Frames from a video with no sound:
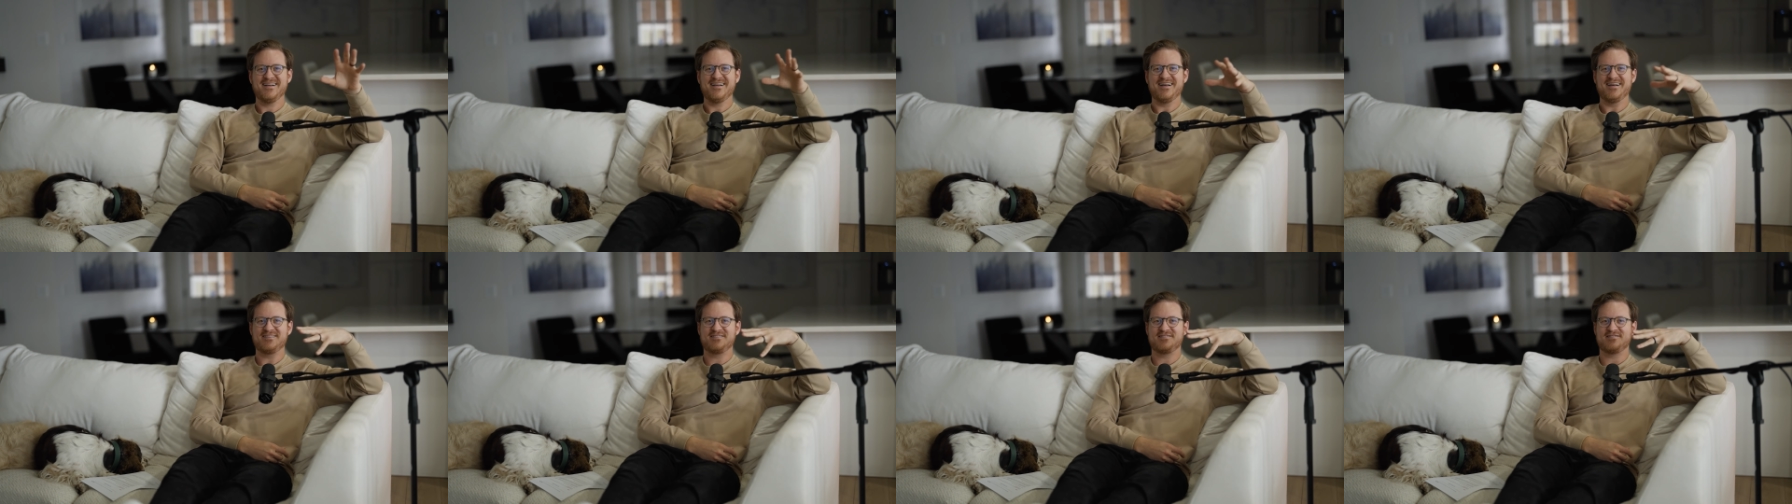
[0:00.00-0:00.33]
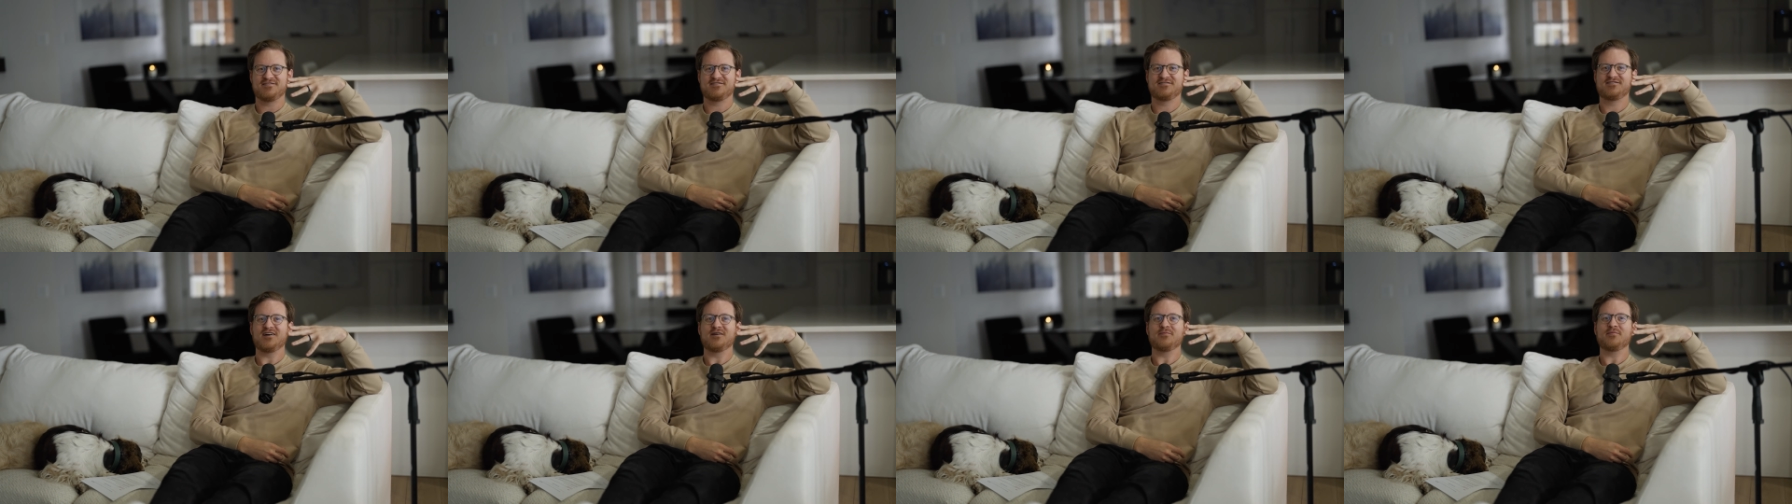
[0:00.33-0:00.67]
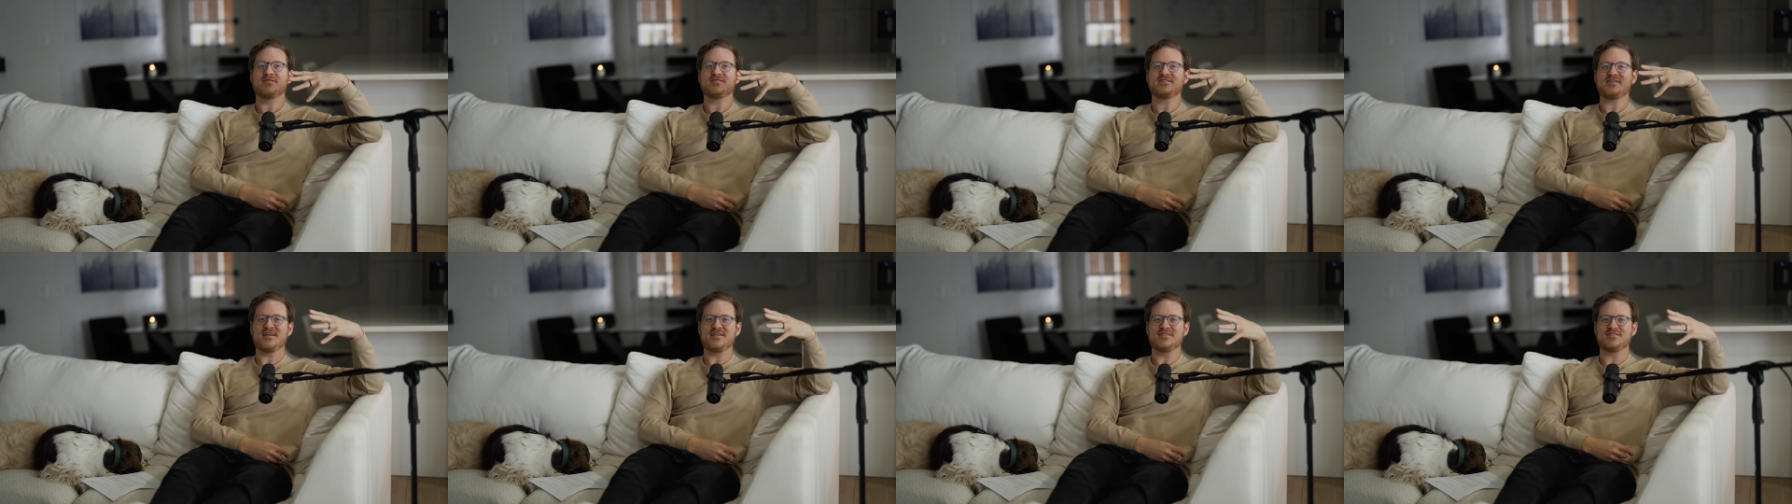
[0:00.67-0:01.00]
It's just so
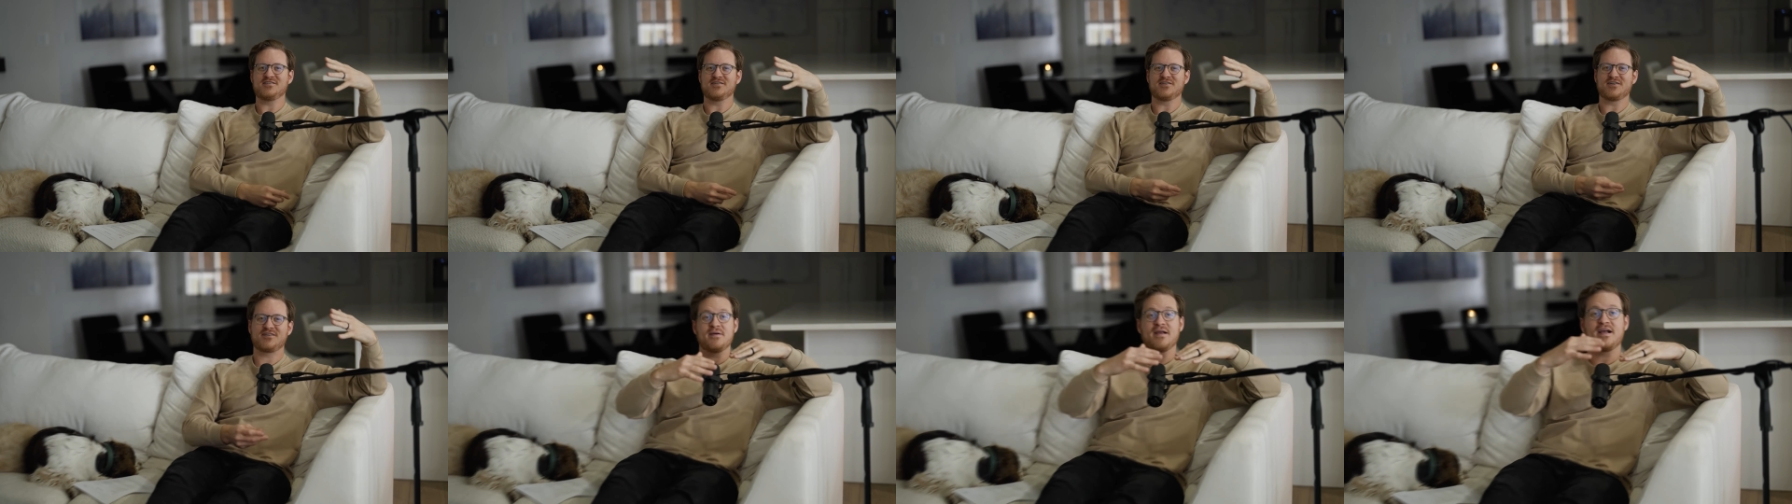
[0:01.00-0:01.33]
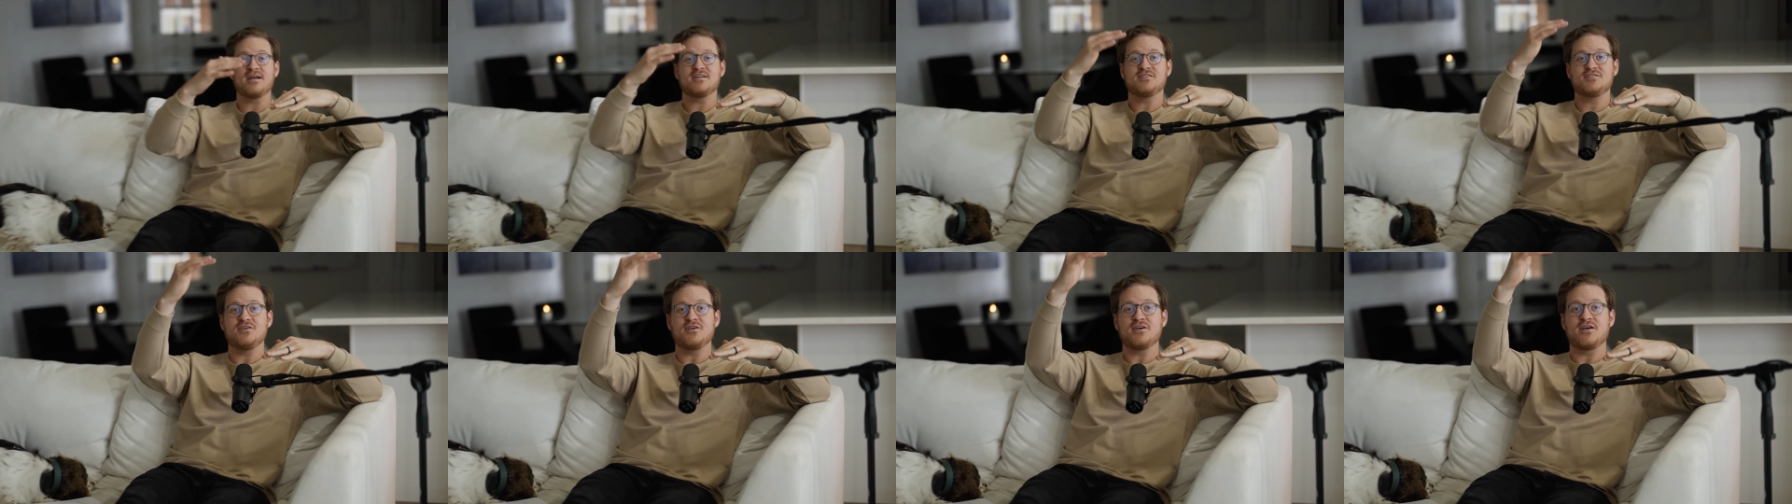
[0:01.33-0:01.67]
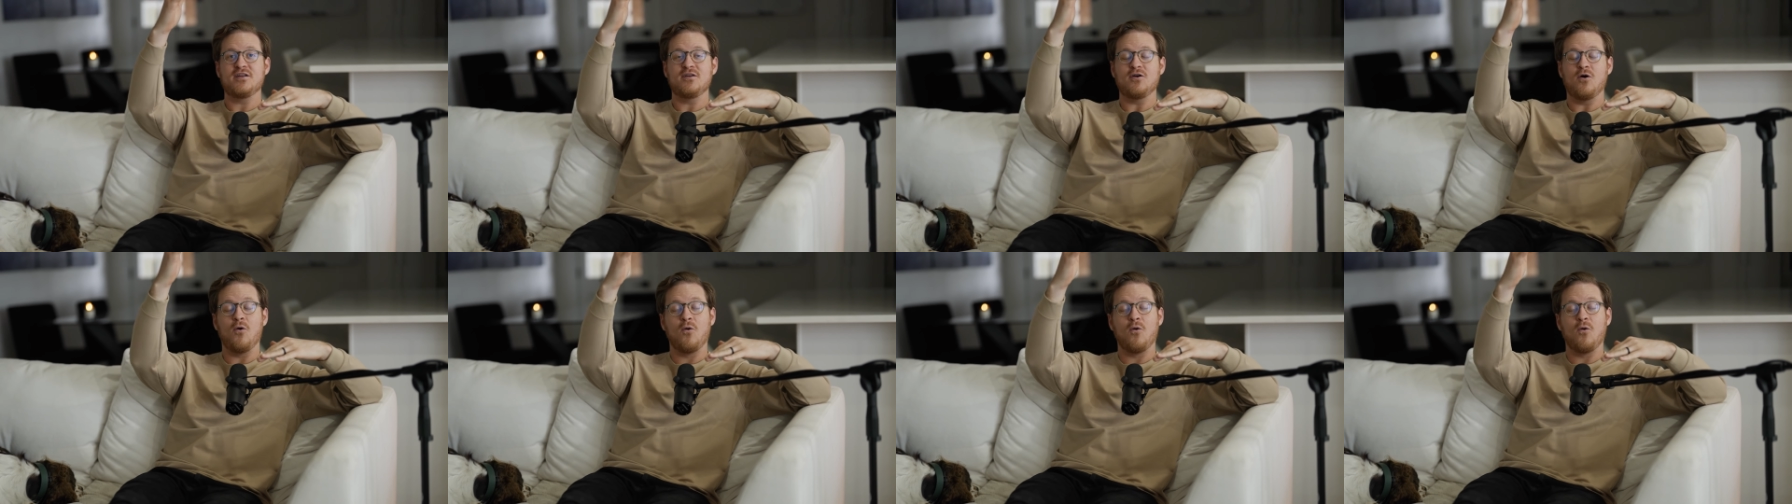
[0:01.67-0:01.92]
much easier because you can